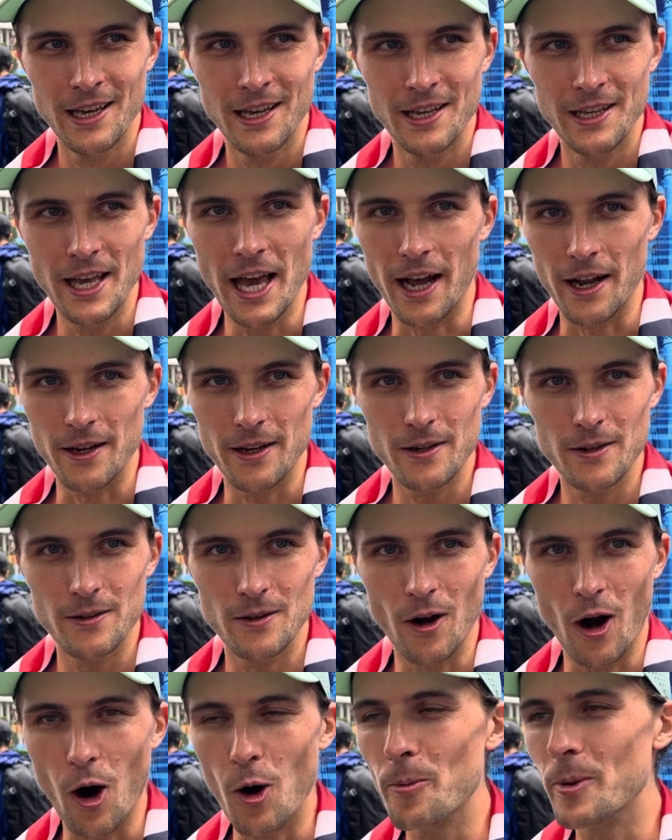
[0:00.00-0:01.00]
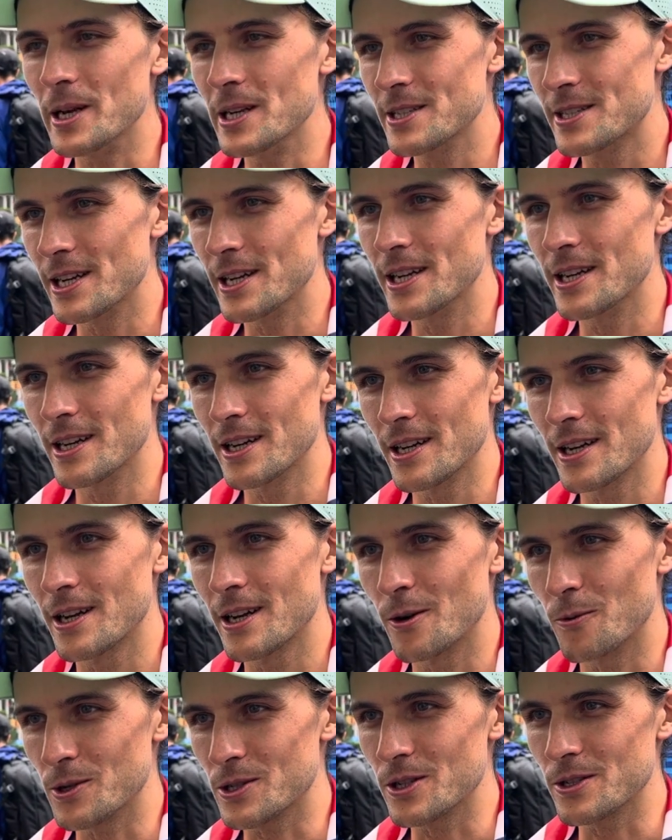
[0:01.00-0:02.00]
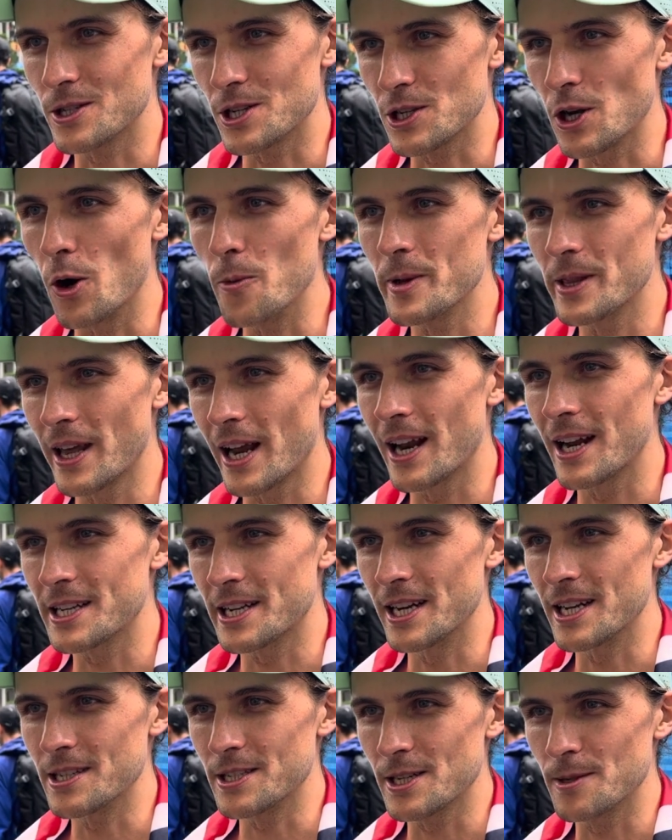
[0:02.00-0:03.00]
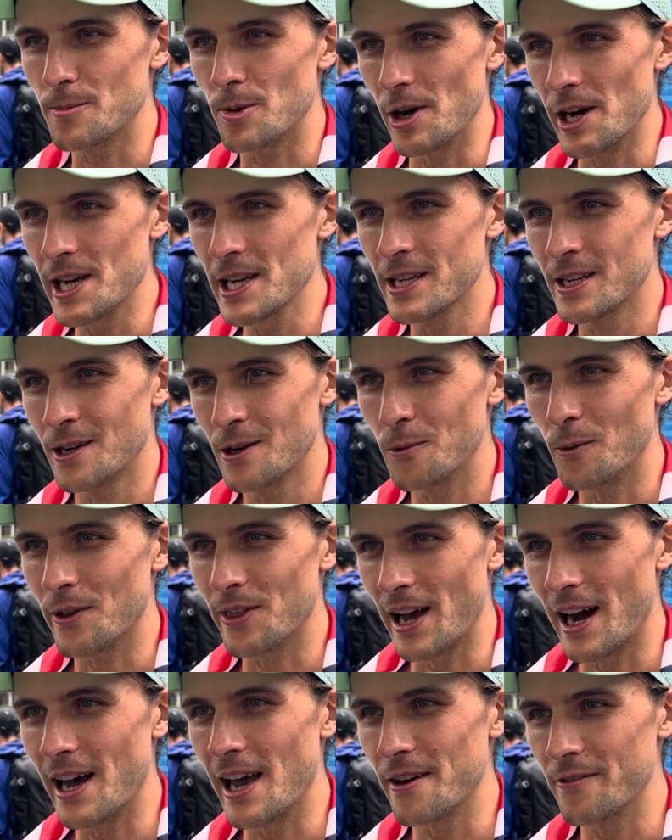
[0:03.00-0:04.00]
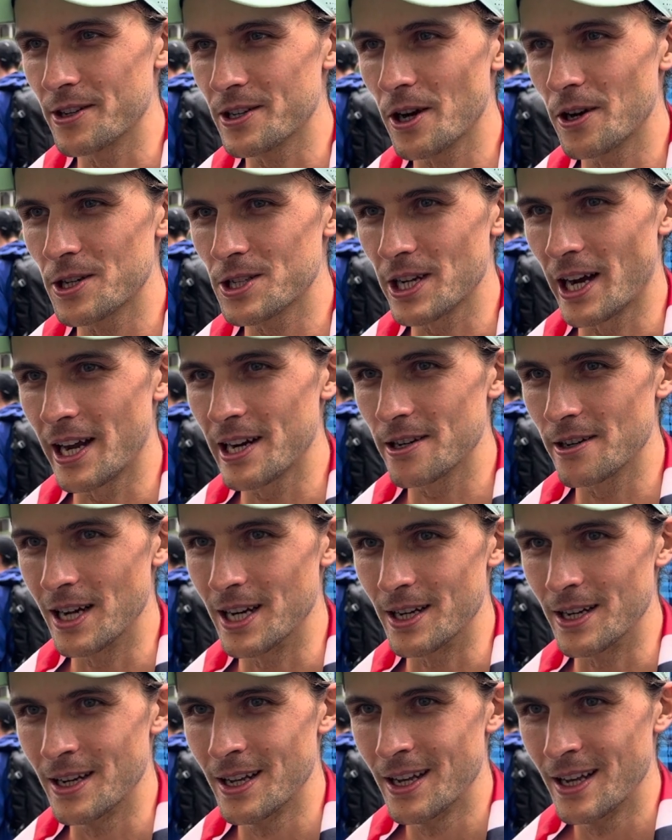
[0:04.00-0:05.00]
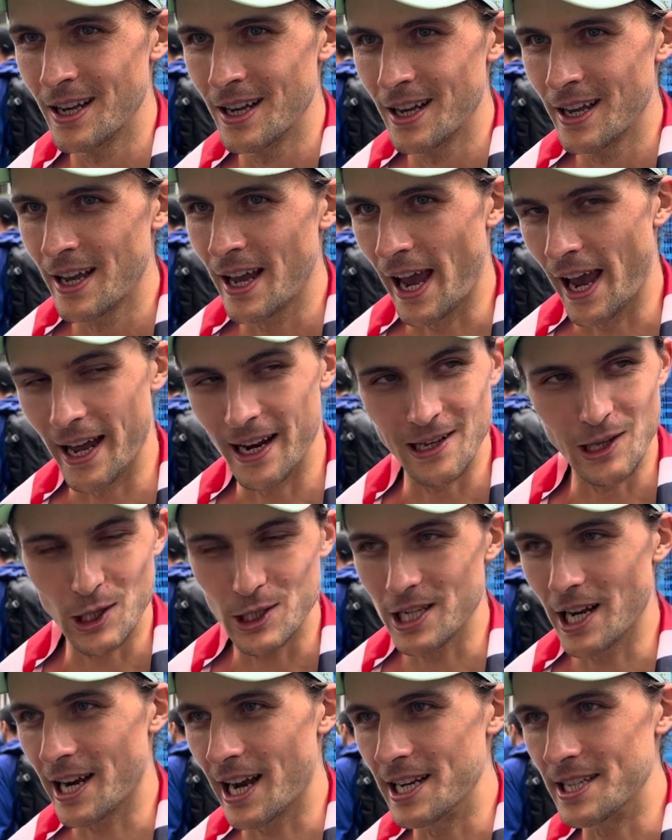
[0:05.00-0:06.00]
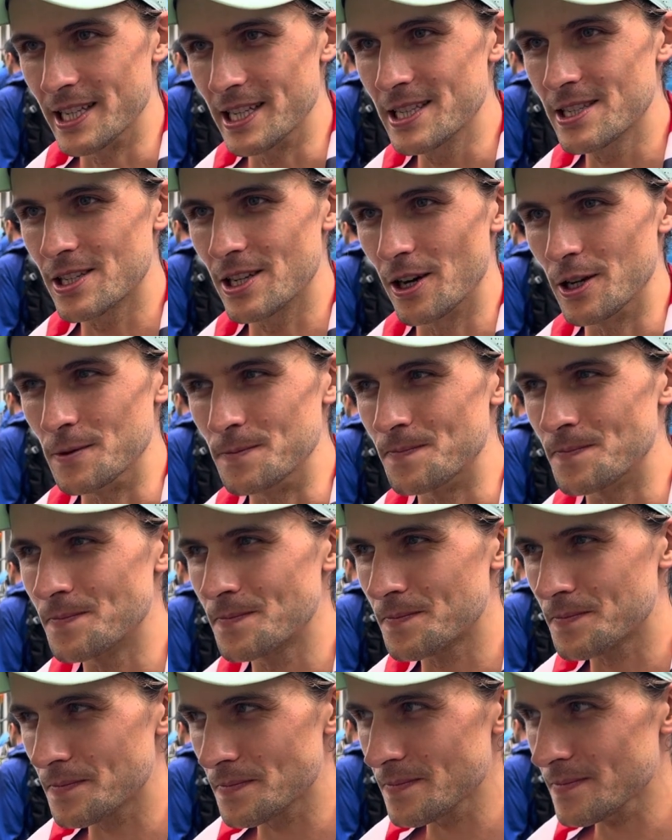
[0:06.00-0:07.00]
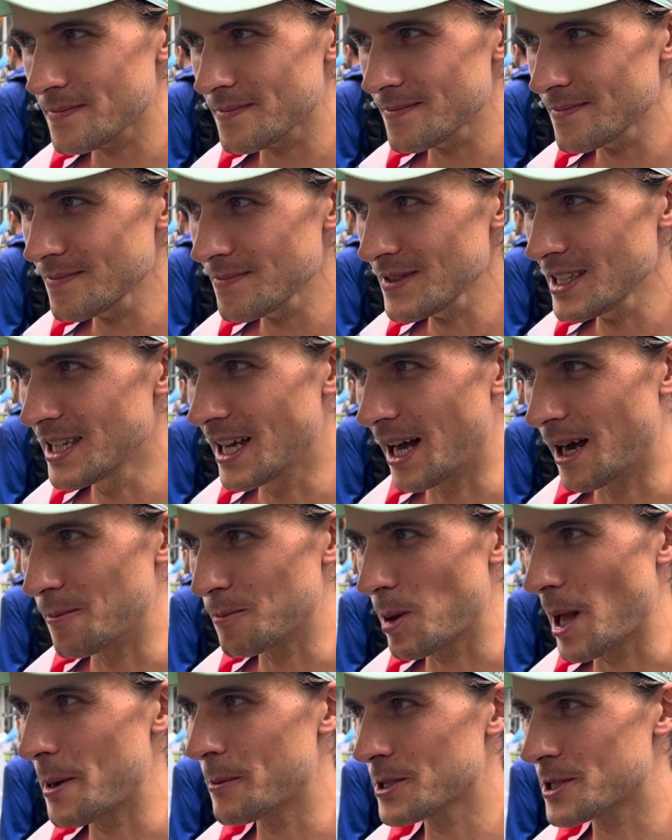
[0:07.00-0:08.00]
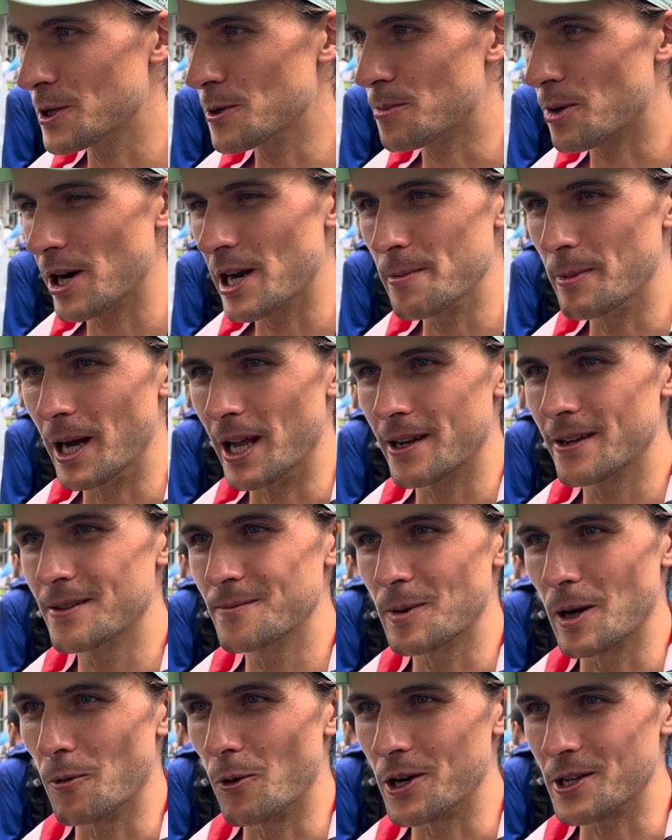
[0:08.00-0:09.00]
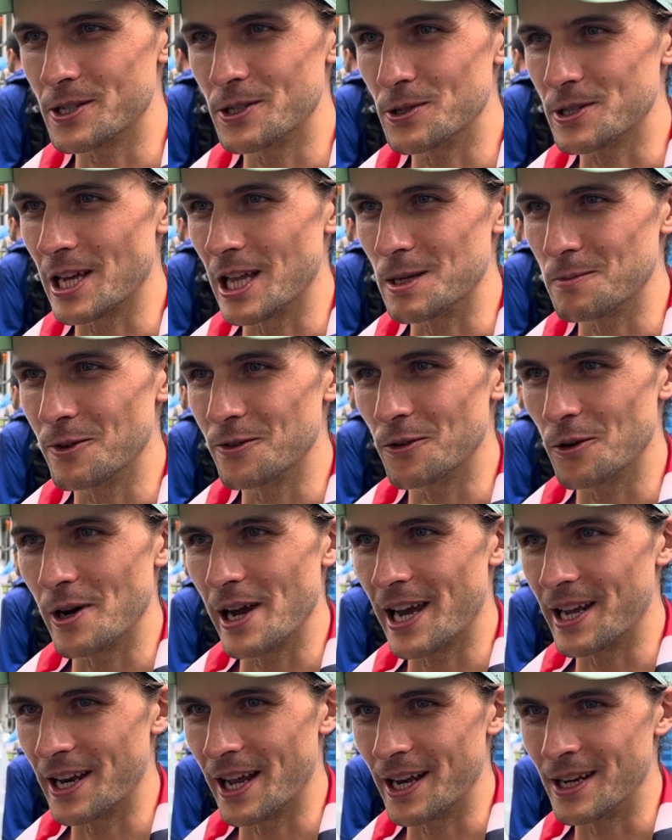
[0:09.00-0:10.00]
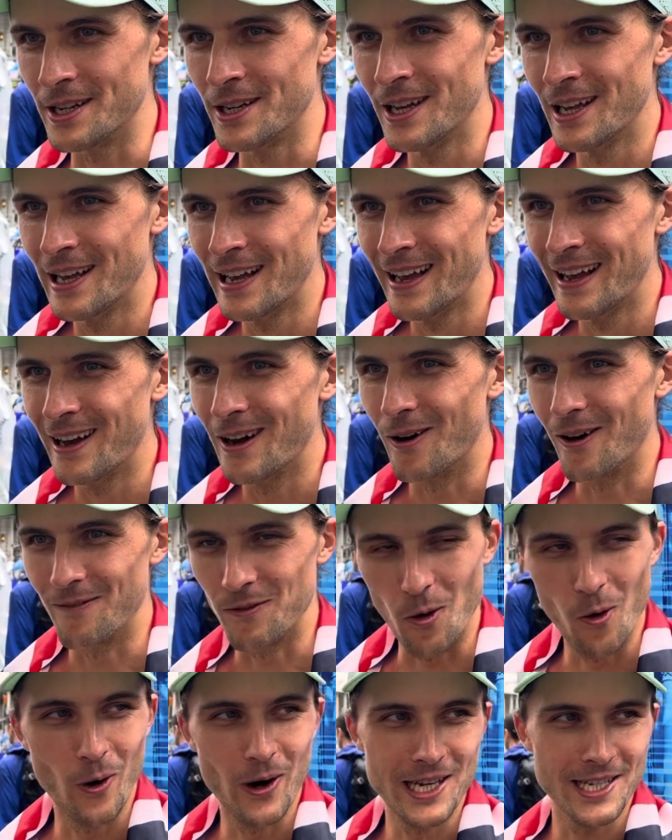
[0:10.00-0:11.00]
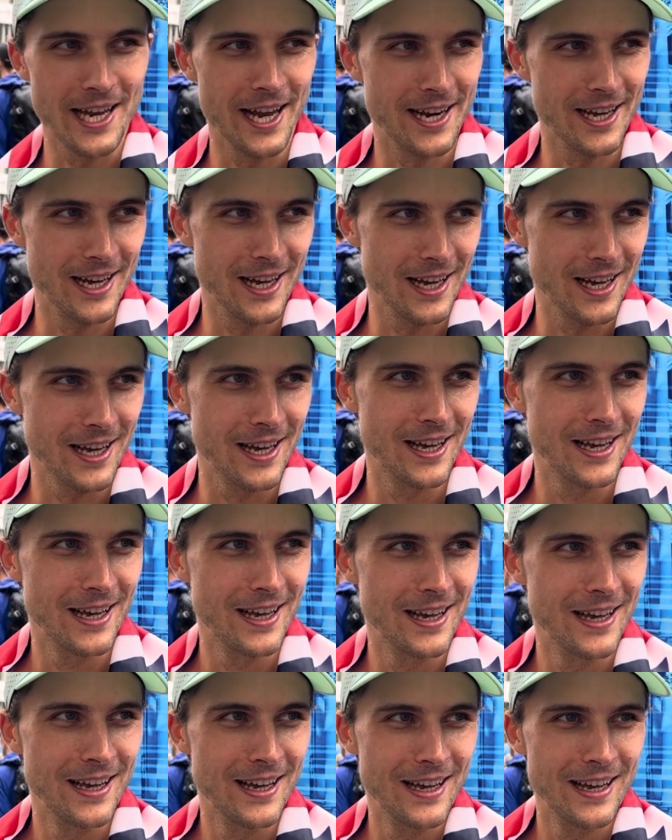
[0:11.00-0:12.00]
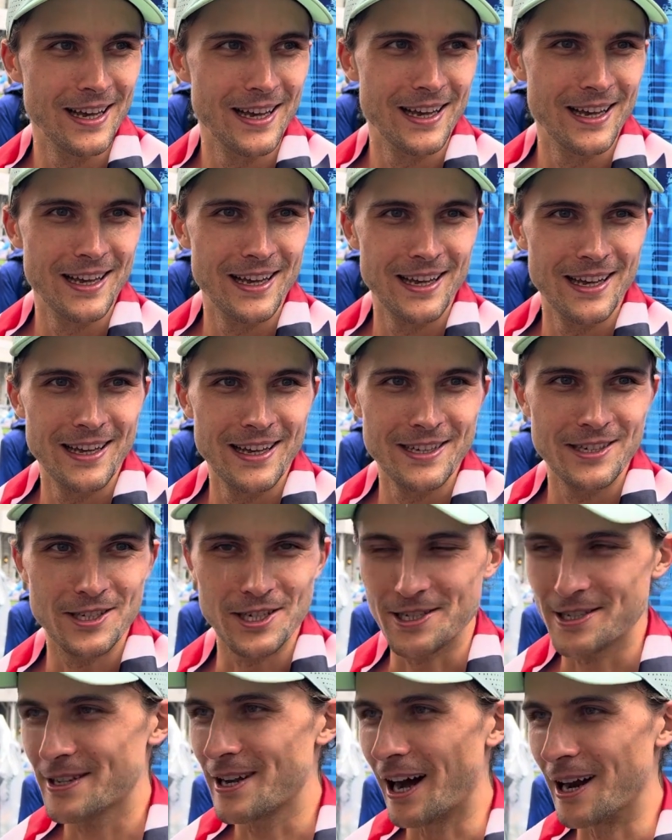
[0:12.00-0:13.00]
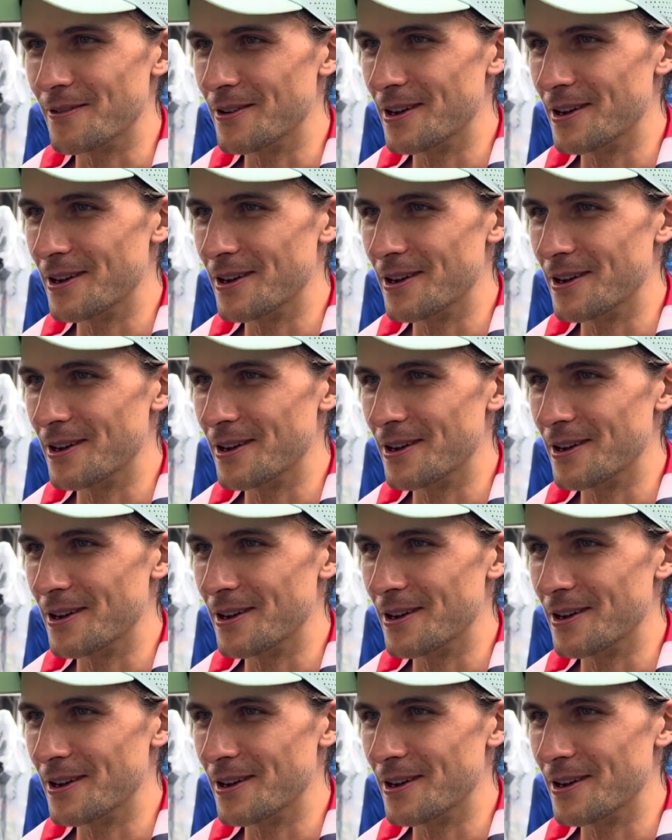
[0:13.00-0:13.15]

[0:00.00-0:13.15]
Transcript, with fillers: yeah, hoping to, was just hoping that I'd get into pre without having to go to China and, and it looks like I did. So um, plan was to do pre but, but wanted to do something beforehand and always had a, just kind of